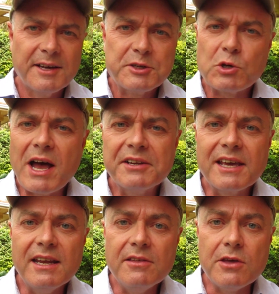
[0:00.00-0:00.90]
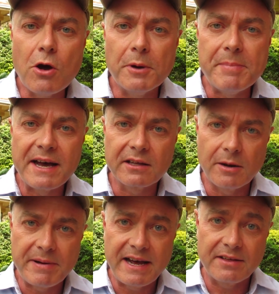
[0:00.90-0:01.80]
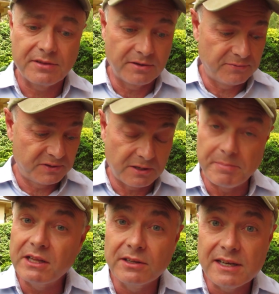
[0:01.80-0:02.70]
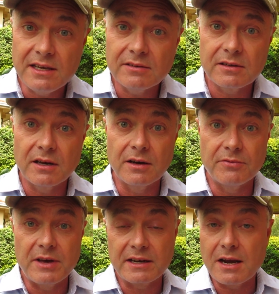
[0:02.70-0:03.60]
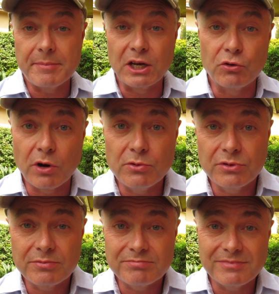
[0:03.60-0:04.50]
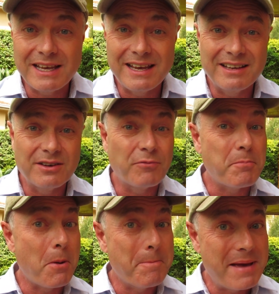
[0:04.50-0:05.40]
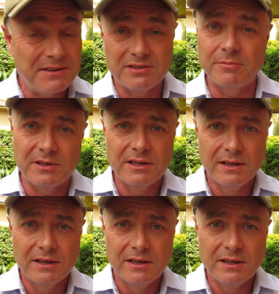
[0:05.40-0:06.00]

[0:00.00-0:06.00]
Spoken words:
So how to get Ethiopia back on a path of stability, of economic growth, and of momentum?